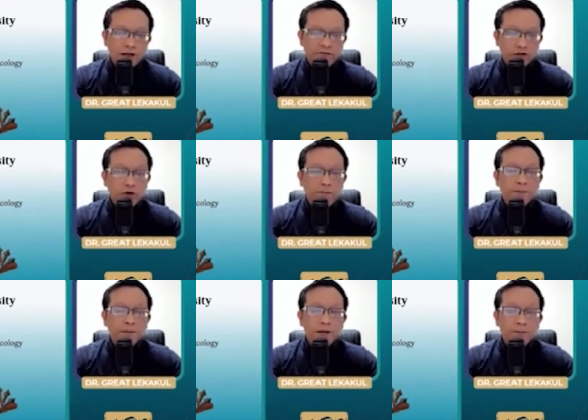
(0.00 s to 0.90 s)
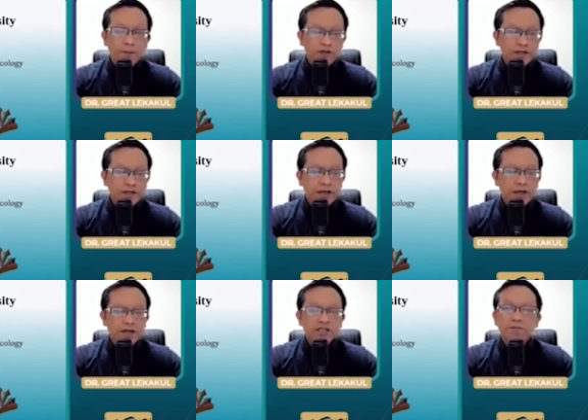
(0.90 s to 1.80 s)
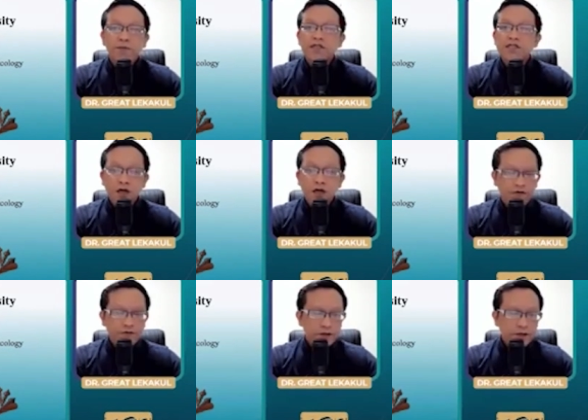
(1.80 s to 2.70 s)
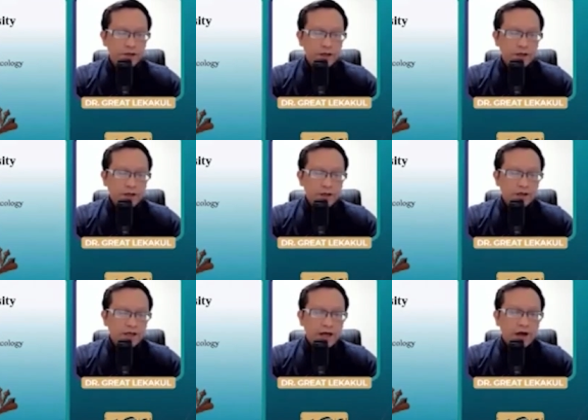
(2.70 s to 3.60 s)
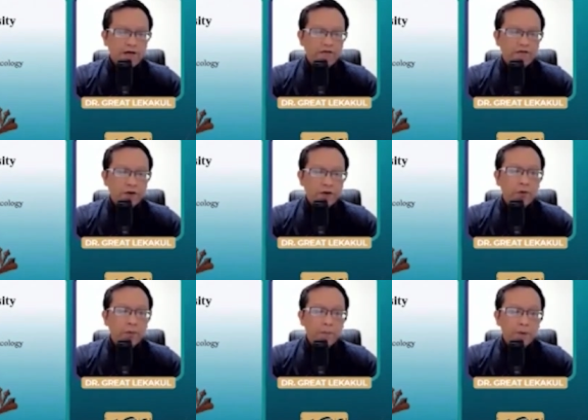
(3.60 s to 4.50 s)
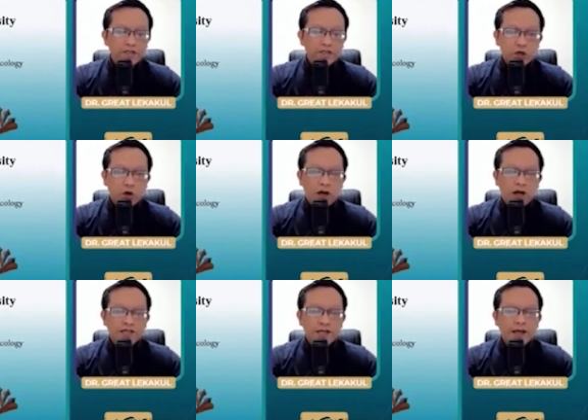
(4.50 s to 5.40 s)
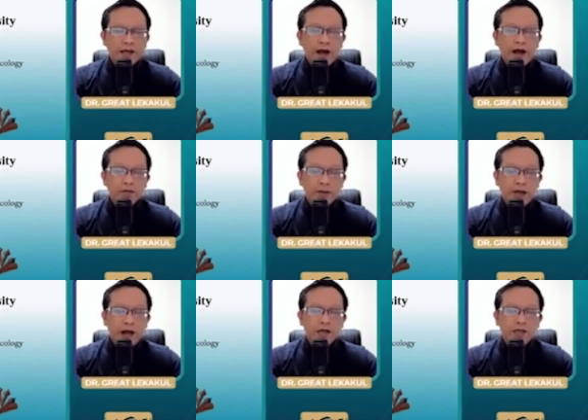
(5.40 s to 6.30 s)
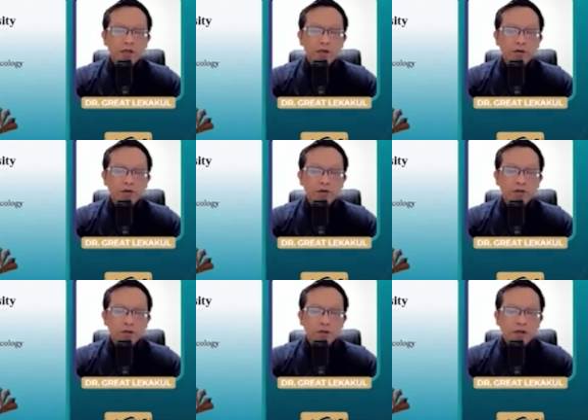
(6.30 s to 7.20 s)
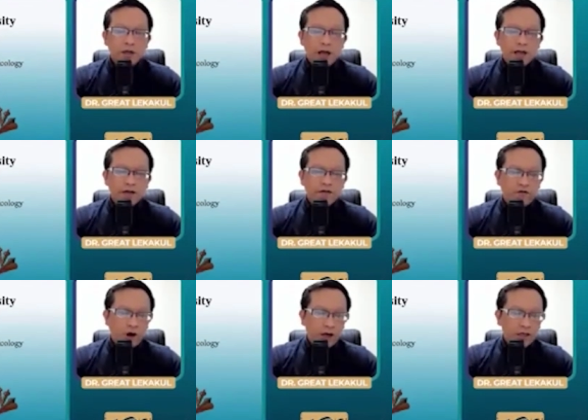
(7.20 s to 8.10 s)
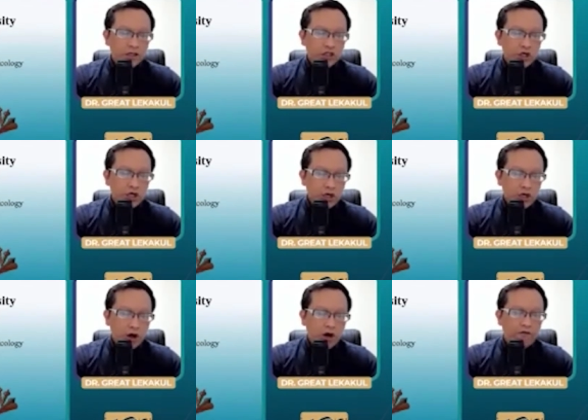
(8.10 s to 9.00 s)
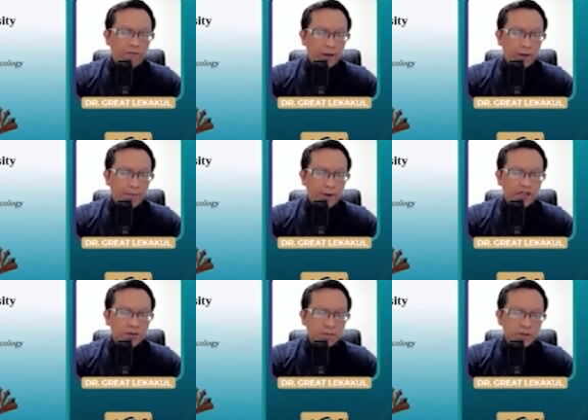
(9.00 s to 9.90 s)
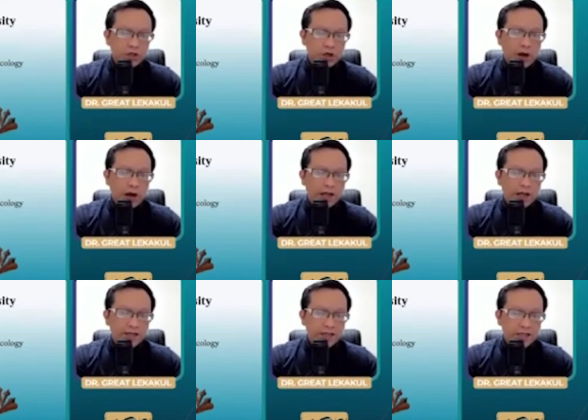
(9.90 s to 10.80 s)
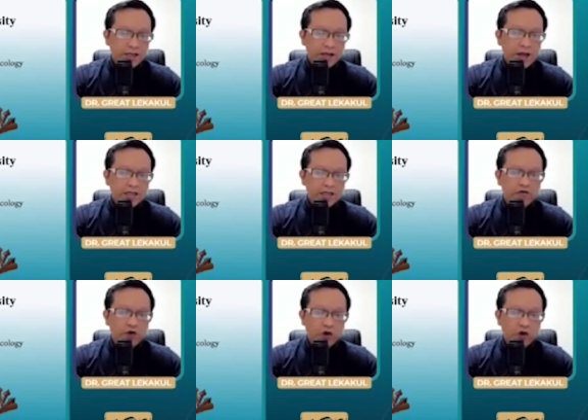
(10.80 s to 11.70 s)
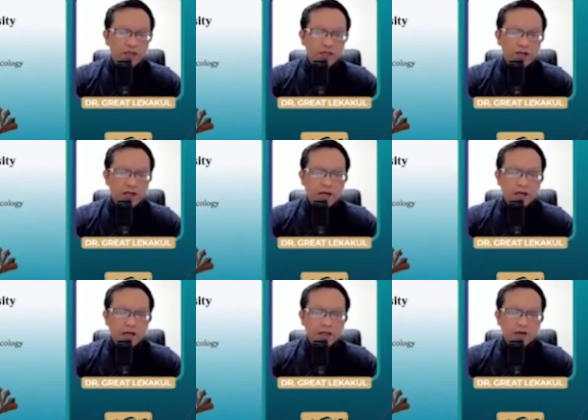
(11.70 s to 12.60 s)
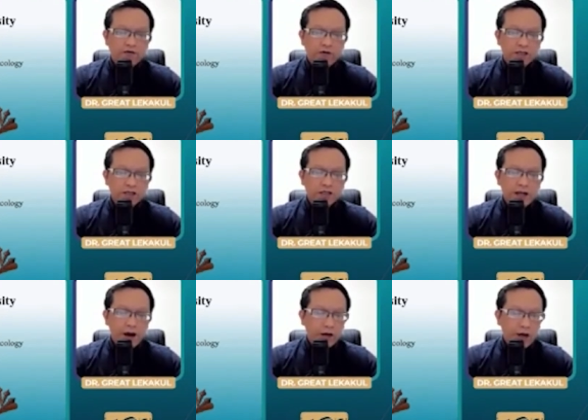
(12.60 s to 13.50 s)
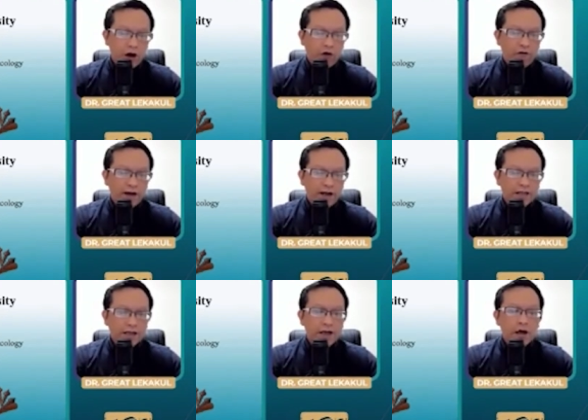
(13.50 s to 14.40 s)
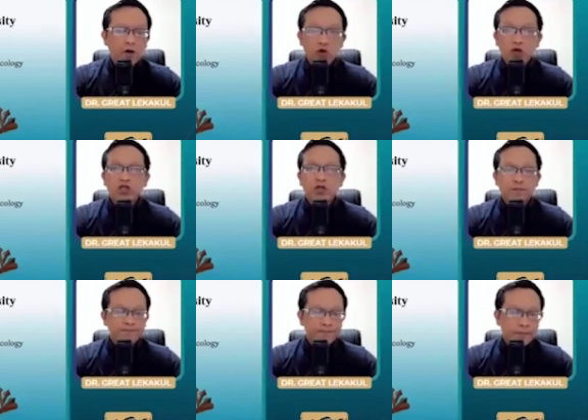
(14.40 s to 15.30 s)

Even though Phin Pia music is preserved, there are few music scholars and academic articles identify the change of Phin Pia's musical identity and its variety in different areas of Lanna region.